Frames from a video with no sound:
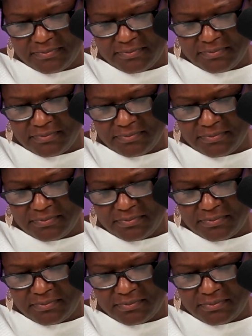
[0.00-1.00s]

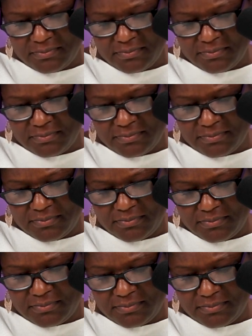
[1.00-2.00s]

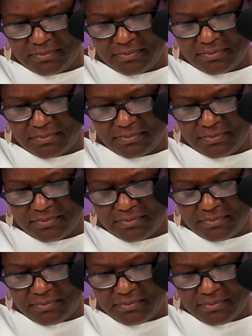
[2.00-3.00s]

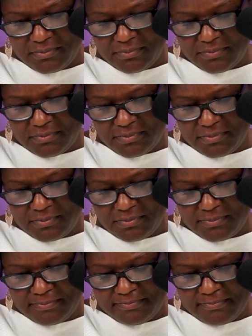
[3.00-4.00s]

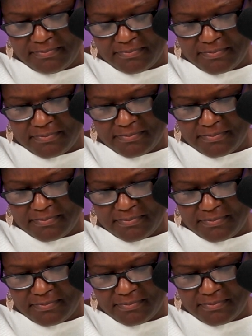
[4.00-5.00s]

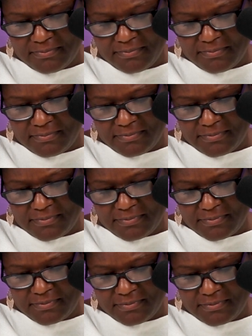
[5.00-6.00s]

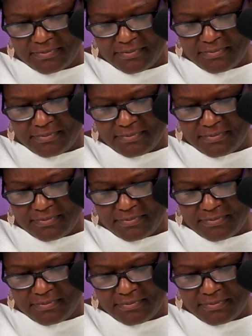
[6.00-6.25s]
Nothing is said.